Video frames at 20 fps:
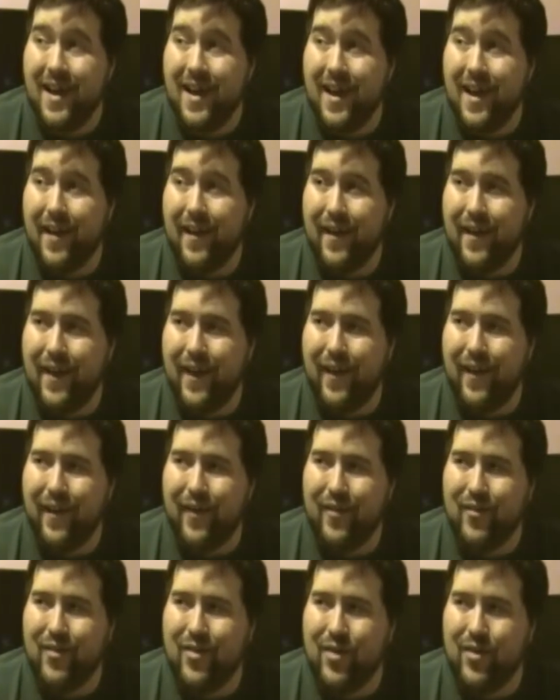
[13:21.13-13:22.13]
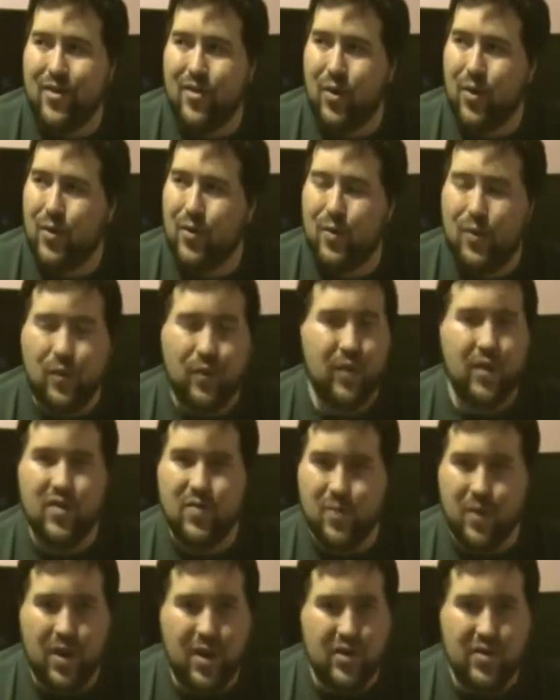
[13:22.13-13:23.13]
and his own
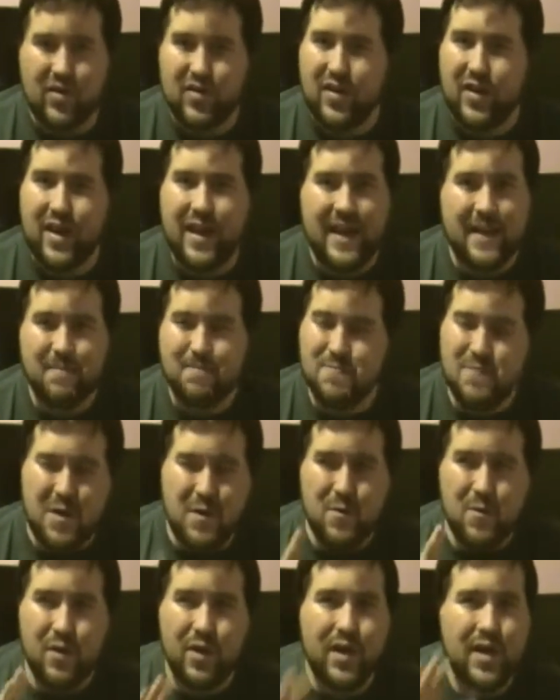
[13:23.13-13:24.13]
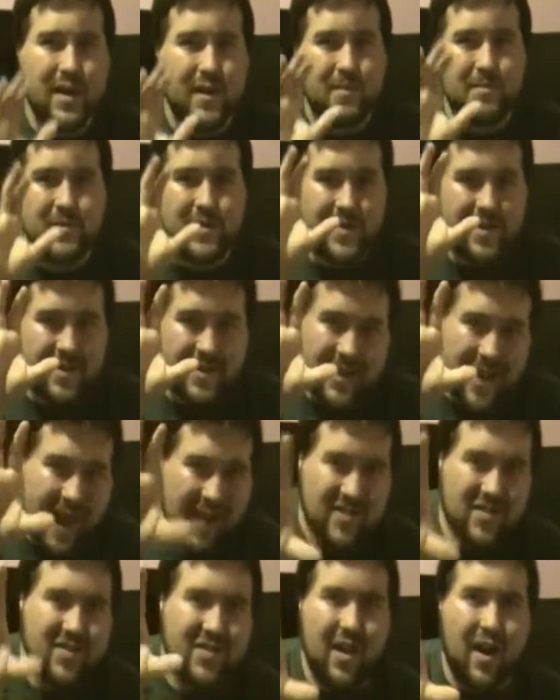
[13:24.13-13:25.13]
charisma, and just, he really
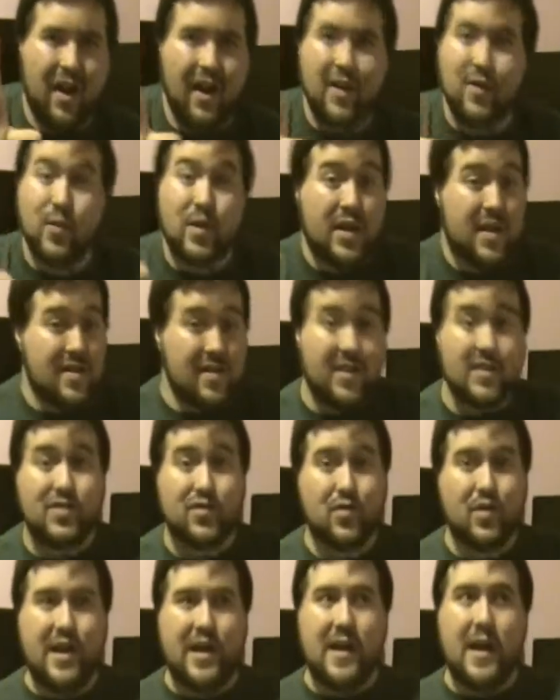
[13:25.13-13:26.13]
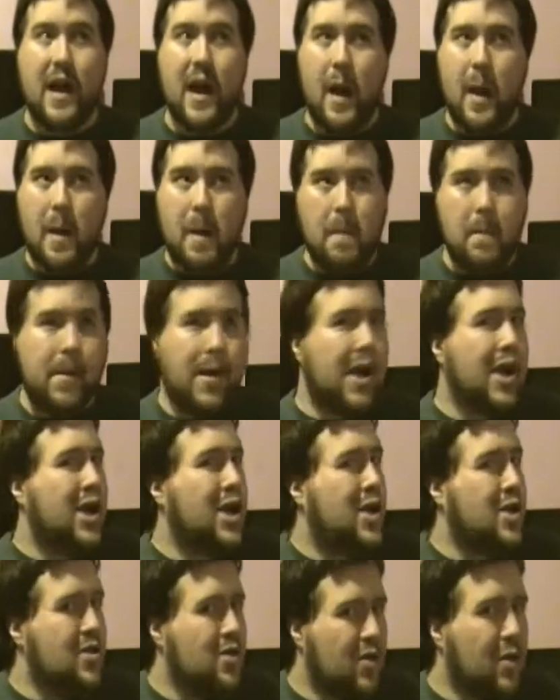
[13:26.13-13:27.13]
catches the audience. When he's on screen,
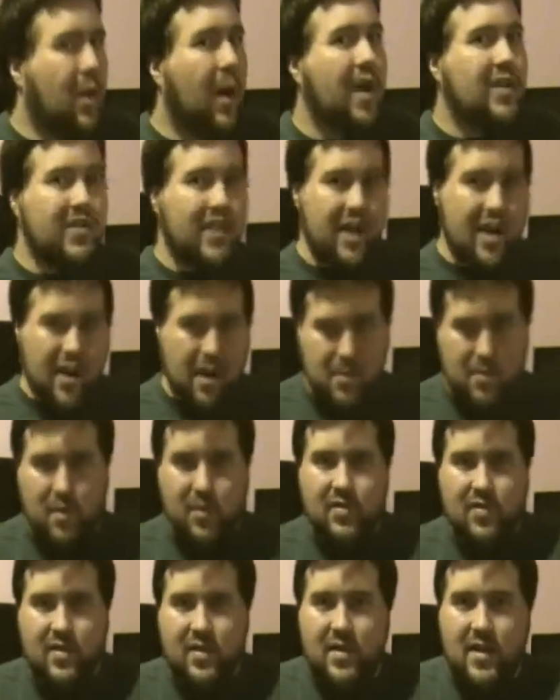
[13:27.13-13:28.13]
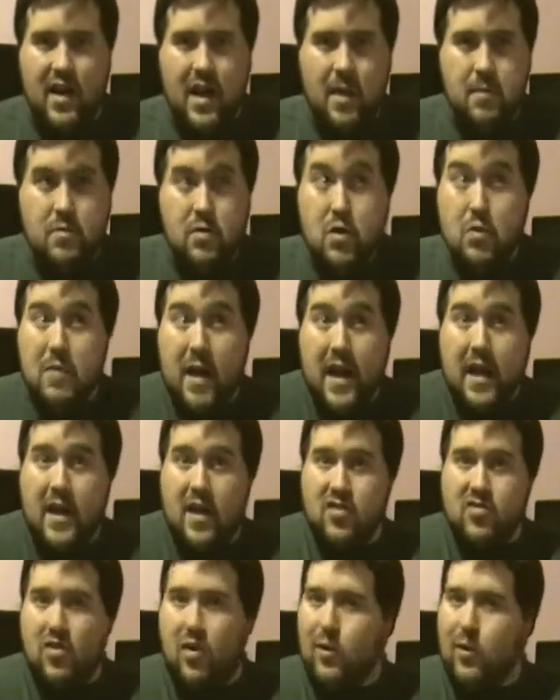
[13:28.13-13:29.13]
you're watching him most of the time. You might
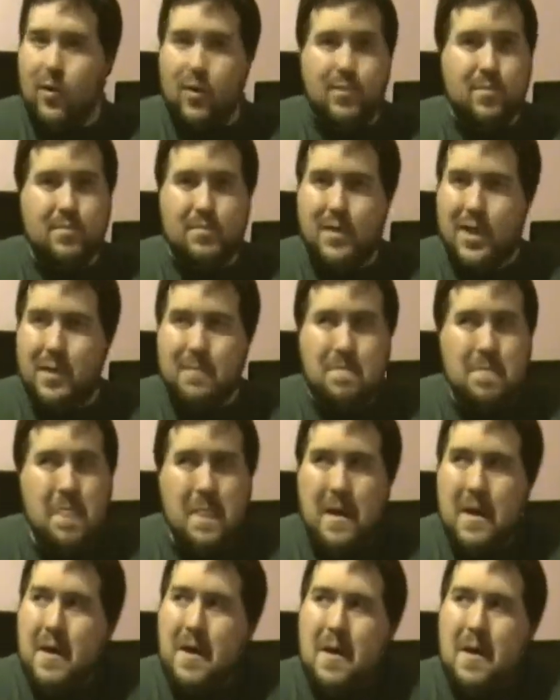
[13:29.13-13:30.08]
catch Star-Lord, but